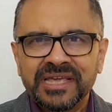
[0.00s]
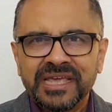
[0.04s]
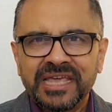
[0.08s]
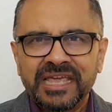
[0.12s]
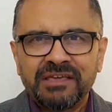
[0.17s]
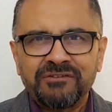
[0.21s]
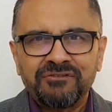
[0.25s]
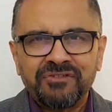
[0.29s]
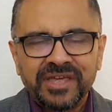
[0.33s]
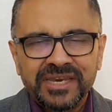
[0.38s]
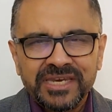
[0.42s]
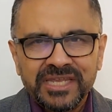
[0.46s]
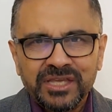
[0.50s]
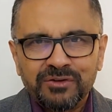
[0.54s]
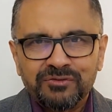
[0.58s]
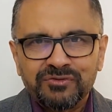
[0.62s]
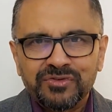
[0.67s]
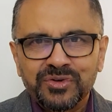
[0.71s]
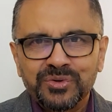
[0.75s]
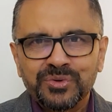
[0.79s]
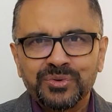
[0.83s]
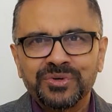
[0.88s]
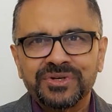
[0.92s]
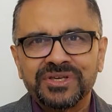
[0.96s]
If any of
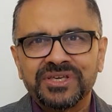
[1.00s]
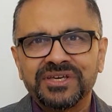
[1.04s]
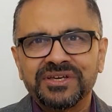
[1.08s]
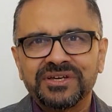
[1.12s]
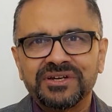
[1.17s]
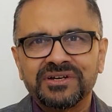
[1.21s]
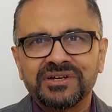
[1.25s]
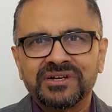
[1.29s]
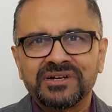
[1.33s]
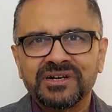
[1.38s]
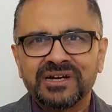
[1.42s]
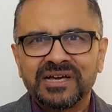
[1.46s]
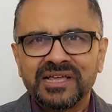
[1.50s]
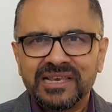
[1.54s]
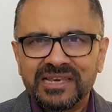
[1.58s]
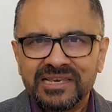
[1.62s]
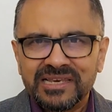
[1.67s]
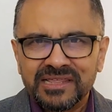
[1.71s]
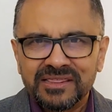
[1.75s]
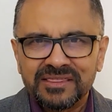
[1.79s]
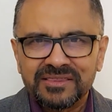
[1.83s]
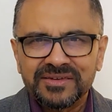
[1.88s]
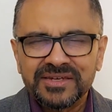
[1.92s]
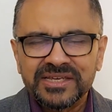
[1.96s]
you are here
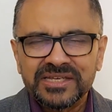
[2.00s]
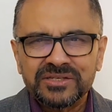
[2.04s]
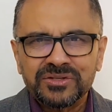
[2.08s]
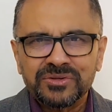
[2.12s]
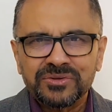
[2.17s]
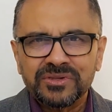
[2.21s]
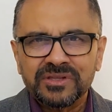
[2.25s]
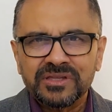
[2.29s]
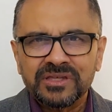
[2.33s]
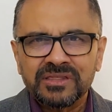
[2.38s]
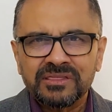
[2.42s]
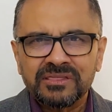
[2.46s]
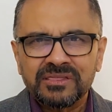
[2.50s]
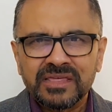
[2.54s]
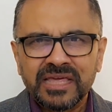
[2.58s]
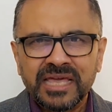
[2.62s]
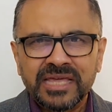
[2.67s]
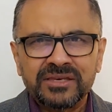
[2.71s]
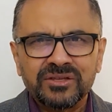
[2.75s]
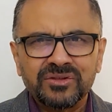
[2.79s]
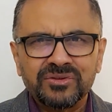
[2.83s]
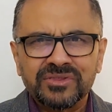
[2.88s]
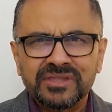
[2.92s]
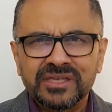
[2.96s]
listening to this
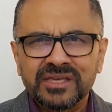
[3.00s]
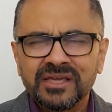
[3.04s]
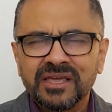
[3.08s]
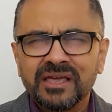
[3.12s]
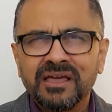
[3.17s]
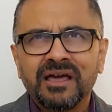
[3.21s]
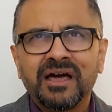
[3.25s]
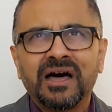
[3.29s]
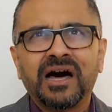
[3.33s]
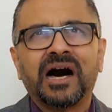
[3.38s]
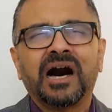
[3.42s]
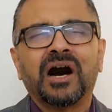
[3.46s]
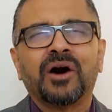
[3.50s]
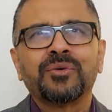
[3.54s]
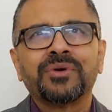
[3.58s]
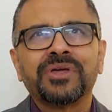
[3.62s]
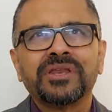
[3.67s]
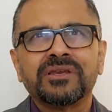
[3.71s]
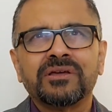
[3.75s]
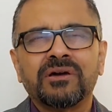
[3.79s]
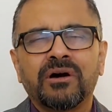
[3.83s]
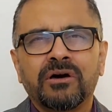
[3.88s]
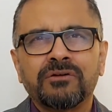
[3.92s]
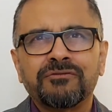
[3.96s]
and you think, how
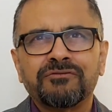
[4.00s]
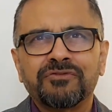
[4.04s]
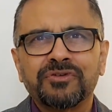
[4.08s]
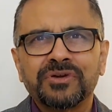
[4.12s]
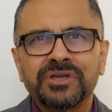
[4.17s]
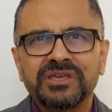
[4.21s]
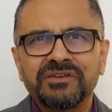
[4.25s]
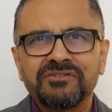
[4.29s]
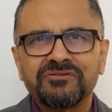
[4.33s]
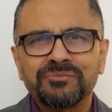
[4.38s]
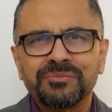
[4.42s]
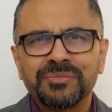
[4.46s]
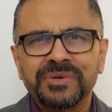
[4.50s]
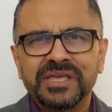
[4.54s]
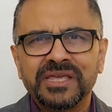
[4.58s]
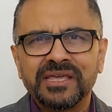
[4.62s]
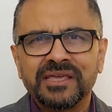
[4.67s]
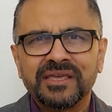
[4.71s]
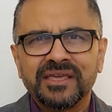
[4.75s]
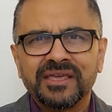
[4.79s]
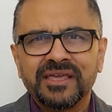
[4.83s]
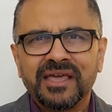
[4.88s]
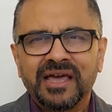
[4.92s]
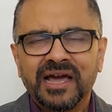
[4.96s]
can God forgive me?
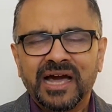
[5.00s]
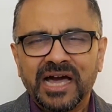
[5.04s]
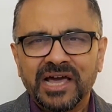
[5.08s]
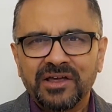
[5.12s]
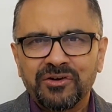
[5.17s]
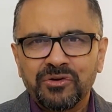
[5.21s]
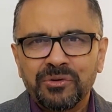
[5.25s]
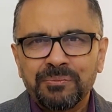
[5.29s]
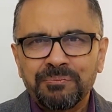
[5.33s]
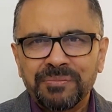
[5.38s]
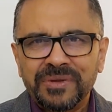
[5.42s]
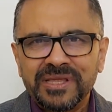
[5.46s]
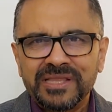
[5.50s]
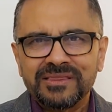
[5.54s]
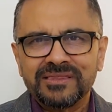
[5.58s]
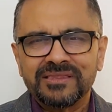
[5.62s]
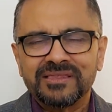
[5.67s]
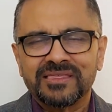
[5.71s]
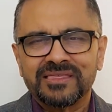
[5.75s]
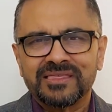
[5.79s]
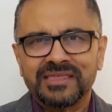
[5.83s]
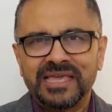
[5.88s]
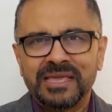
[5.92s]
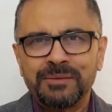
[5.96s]
I repeat the
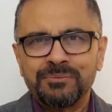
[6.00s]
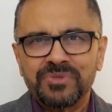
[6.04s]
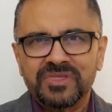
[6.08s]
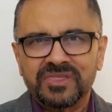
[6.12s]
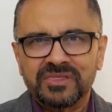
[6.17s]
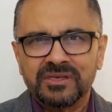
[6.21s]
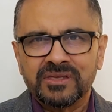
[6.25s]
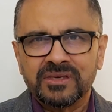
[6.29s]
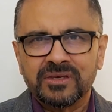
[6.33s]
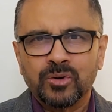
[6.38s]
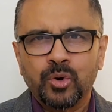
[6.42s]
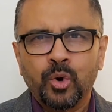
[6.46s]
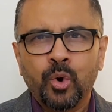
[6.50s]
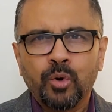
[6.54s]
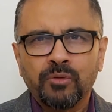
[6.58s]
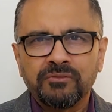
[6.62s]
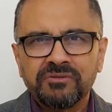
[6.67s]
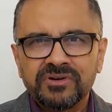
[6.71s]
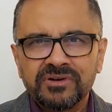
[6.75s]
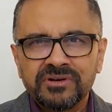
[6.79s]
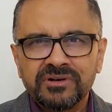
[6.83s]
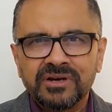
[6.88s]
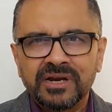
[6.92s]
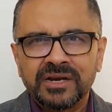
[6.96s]
same sin
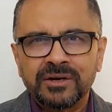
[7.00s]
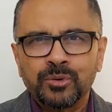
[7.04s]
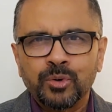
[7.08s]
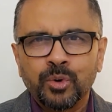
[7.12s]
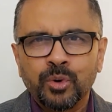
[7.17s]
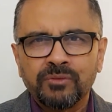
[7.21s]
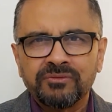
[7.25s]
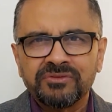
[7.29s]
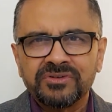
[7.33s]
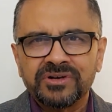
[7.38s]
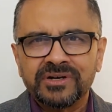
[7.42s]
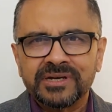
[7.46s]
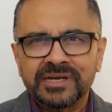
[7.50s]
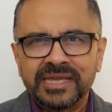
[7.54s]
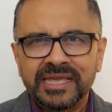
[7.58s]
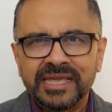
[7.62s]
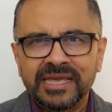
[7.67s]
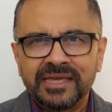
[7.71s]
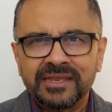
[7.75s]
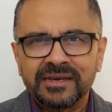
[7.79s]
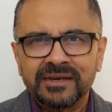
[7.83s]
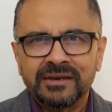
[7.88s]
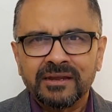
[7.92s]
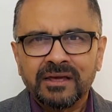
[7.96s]
over and over
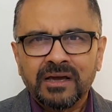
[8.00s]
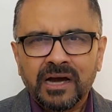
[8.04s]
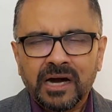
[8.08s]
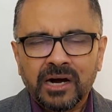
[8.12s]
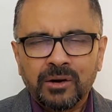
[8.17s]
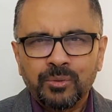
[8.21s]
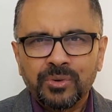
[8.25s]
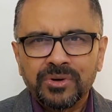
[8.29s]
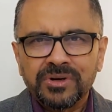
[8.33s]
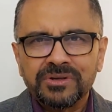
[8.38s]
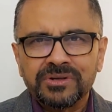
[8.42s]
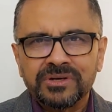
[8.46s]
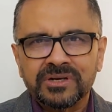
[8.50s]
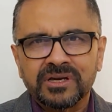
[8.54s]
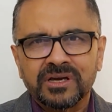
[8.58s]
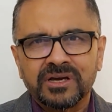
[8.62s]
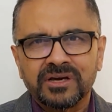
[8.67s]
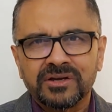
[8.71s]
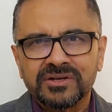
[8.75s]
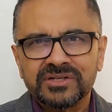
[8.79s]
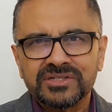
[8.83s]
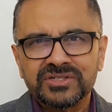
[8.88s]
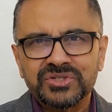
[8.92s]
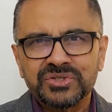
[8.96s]
again. I want to
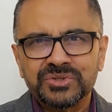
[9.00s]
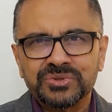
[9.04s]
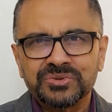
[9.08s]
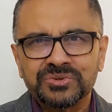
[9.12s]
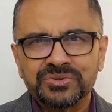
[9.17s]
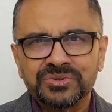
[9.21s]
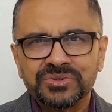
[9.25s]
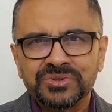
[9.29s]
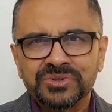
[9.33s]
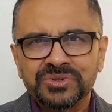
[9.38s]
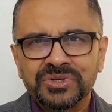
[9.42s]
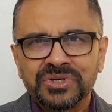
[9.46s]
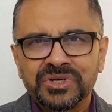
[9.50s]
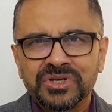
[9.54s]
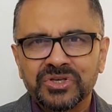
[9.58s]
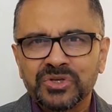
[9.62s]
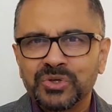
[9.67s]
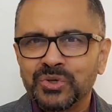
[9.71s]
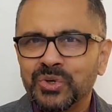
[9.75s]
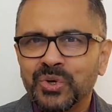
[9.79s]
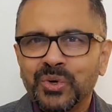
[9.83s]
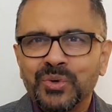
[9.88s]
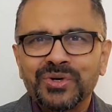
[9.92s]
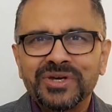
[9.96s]
encourage you.
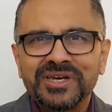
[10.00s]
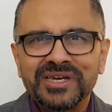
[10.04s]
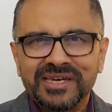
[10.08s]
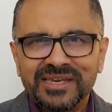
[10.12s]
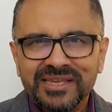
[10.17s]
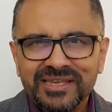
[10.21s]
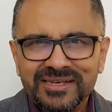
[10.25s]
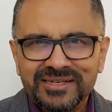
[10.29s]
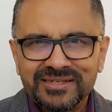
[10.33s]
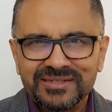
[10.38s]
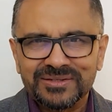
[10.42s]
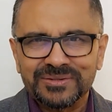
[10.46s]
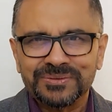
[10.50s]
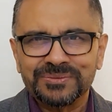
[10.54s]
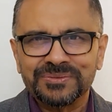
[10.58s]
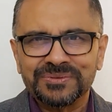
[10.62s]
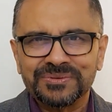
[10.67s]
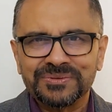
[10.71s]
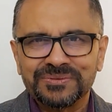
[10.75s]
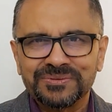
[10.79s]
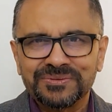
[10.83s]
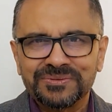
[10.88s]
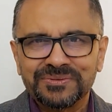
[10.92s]
You don't need to.